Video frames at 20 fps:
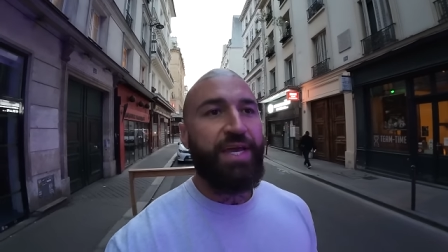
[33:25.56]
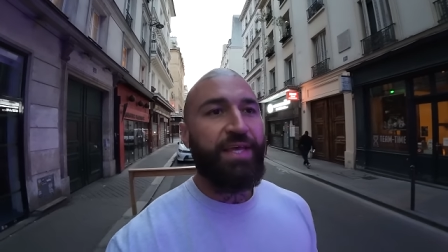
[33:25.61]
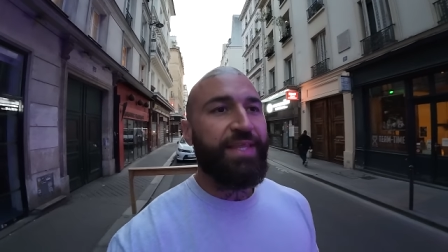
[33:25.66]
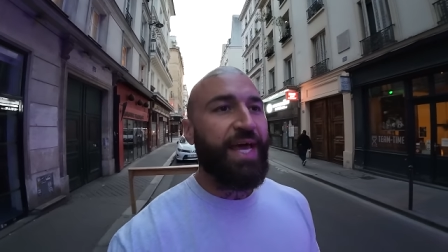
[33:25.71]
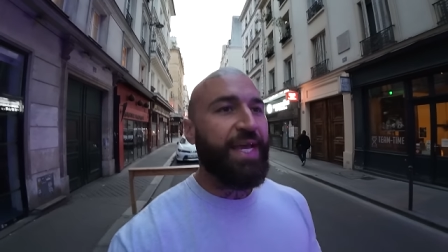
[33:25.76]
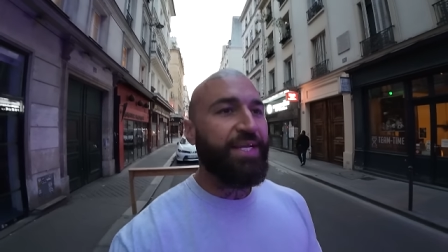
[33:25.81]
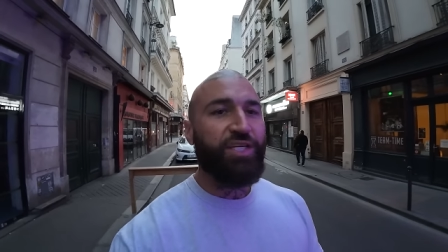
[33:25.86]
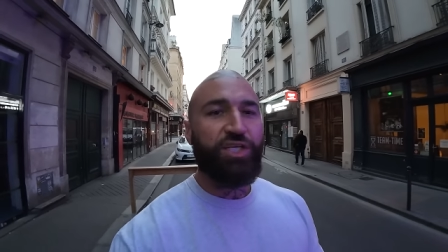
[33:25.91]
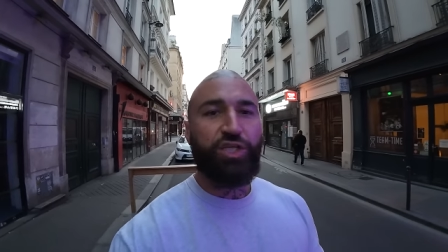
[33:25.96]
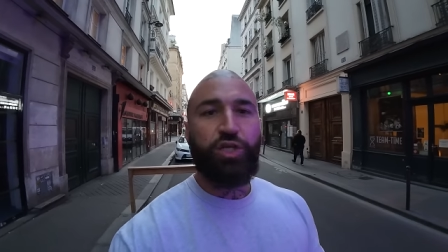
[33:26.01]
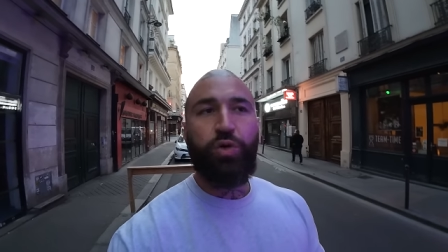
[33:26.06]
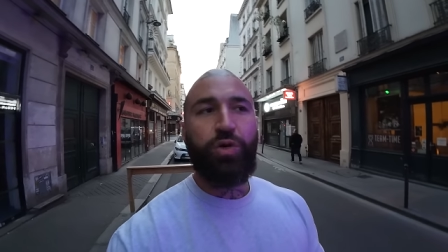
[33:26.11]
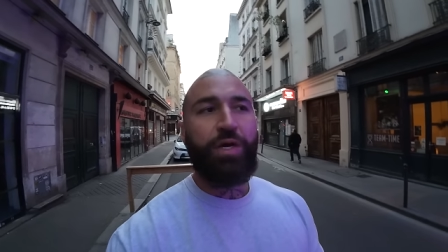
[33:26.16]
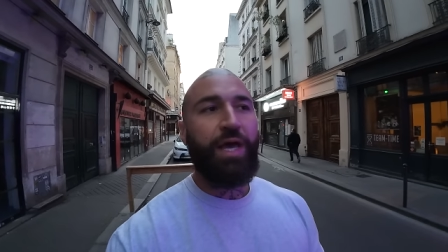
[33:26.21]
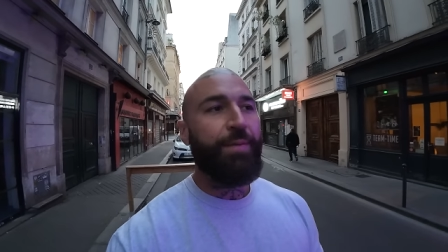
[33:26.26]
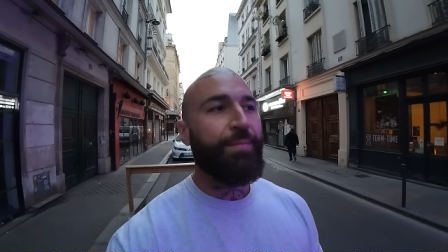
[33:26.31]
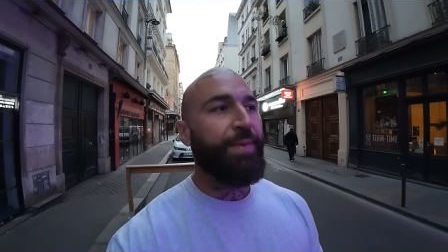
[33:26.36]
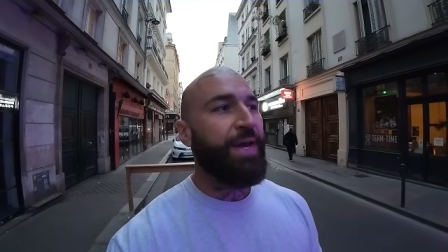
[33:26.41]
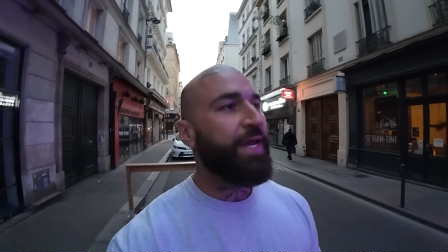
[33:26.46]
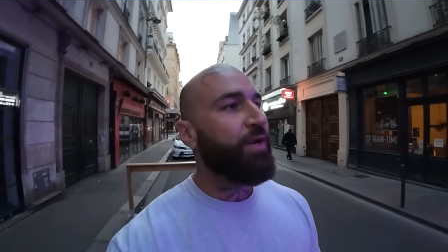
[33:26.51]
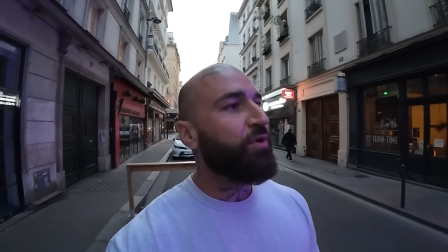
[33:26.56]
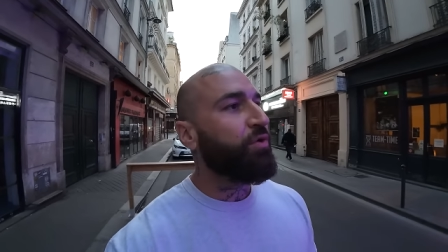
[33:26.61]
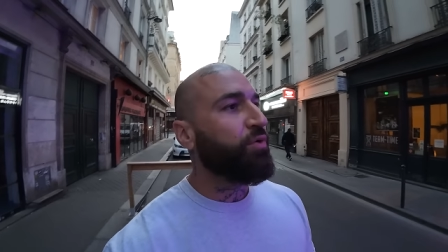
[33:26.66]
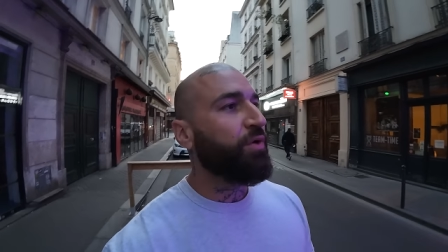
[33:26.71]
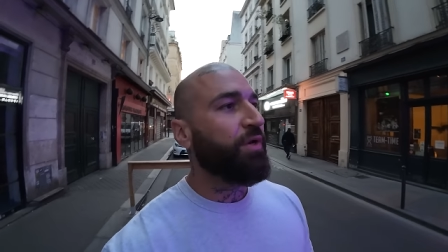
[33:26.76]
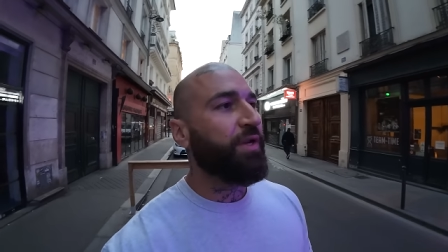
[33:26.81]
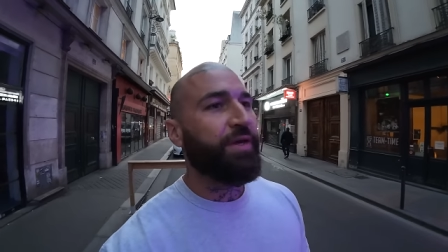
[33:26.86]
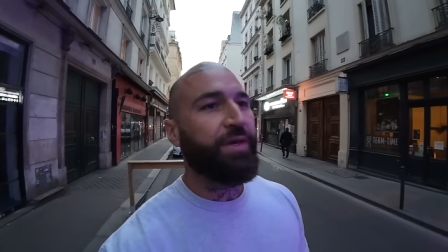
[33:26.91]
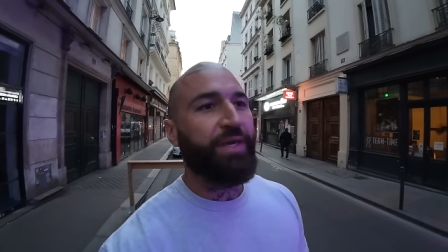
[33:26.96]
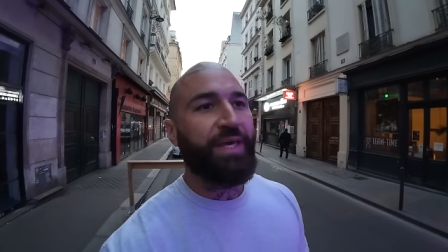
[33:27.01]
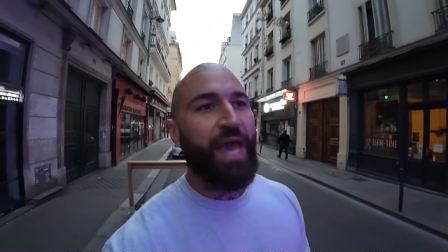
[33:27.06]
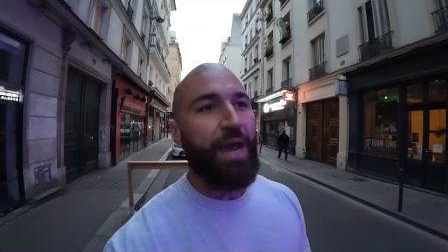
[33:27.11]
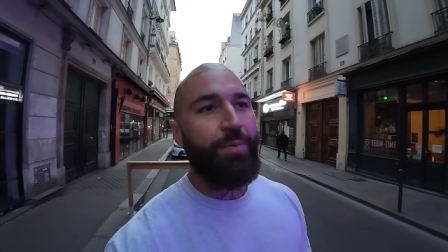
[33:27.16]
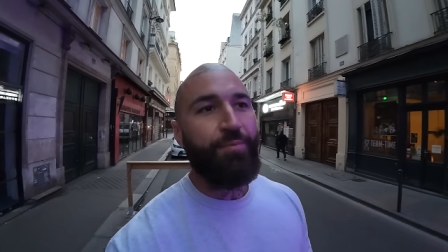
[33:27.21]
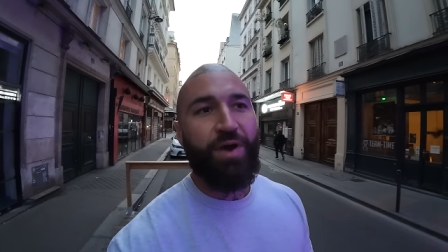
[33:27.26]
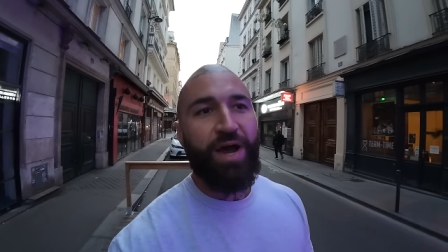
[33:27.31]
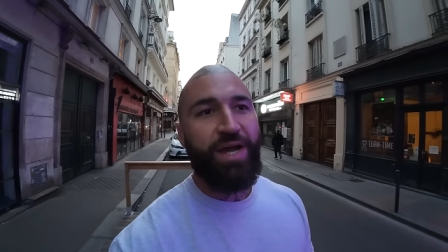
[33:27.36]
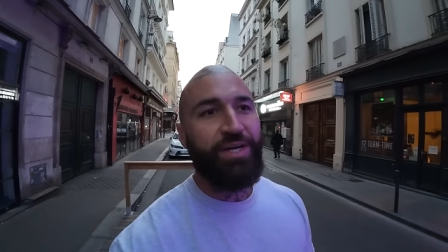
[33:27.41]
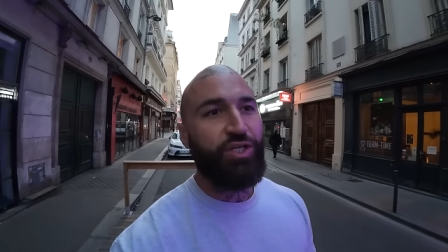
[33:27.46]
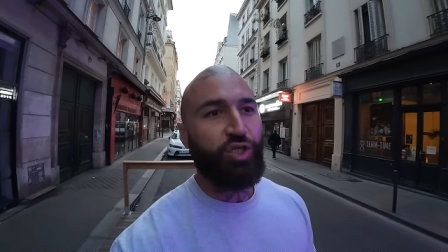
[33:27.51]
They just look at me, look at a
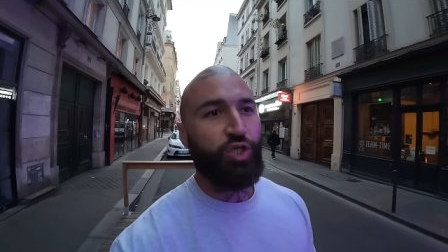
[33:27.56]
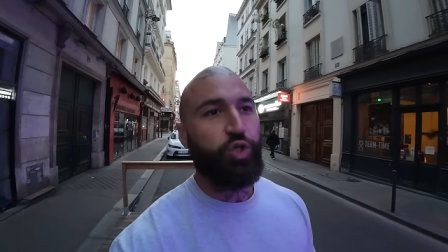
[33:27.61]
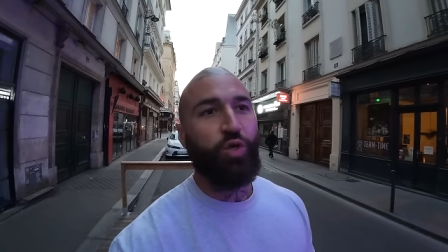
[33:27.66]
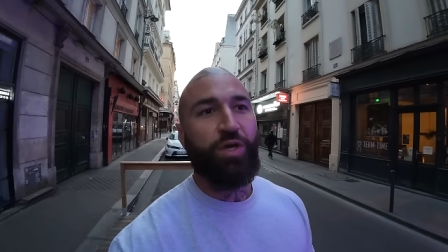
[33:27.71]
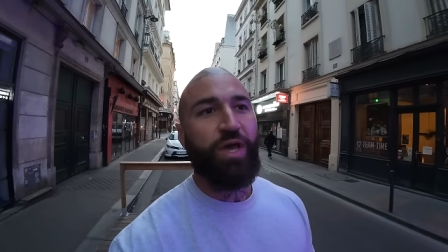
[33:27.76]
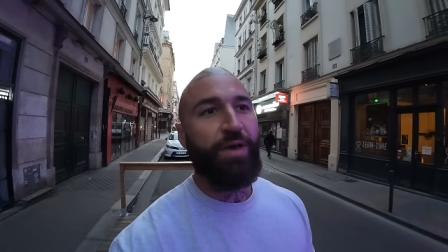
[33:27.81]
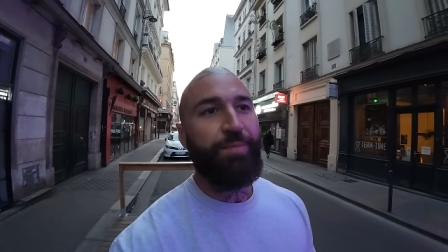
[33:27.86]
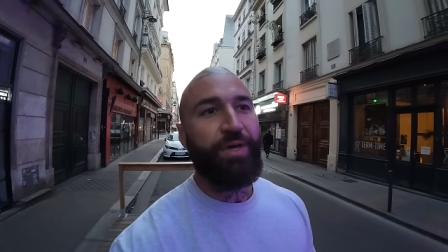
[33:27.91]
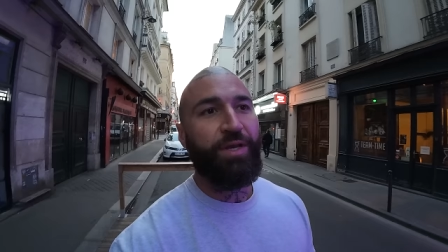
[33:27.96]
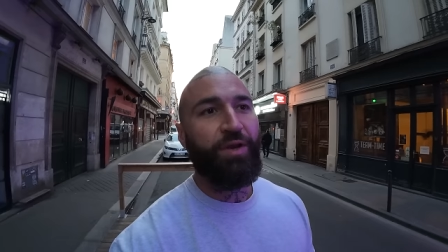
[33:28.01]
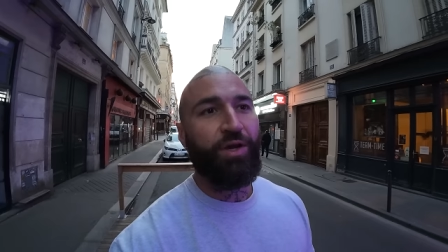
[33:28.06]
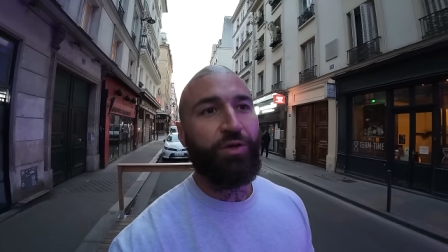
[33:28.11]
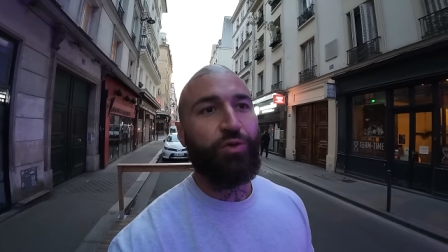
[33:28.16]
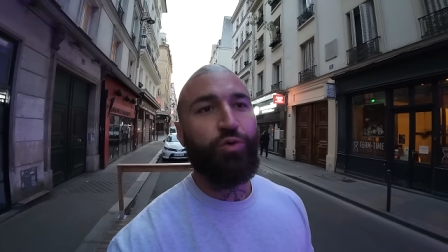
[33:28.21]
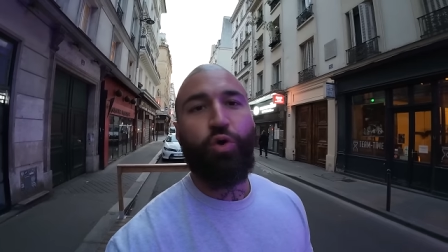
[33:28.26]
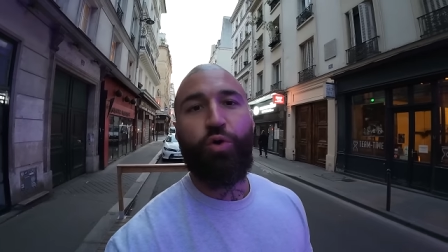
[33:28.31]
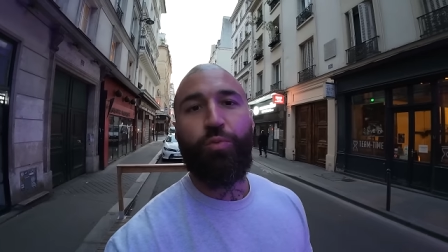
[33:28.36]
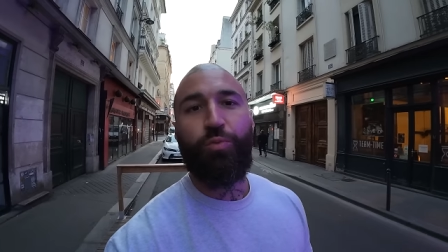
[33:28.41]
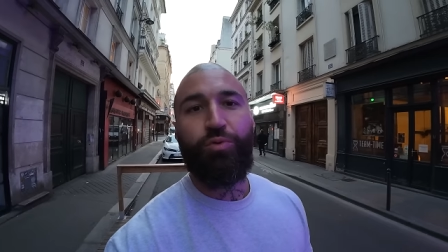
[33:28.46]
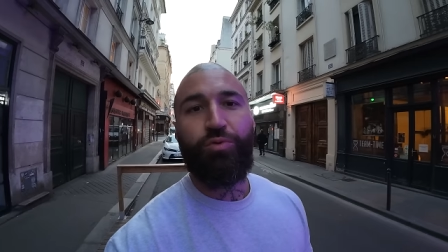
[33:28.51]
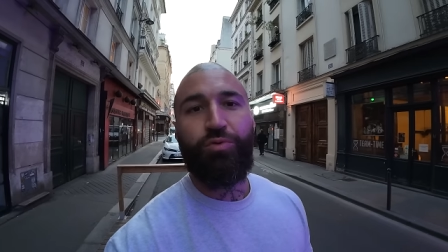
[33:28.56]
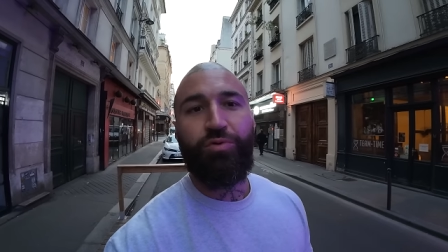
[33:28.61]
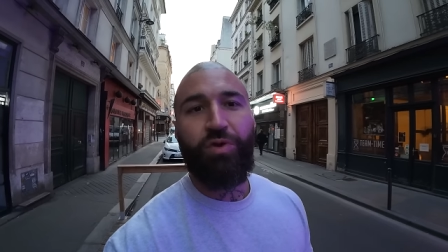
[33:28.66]
camera, and just look at me like normal.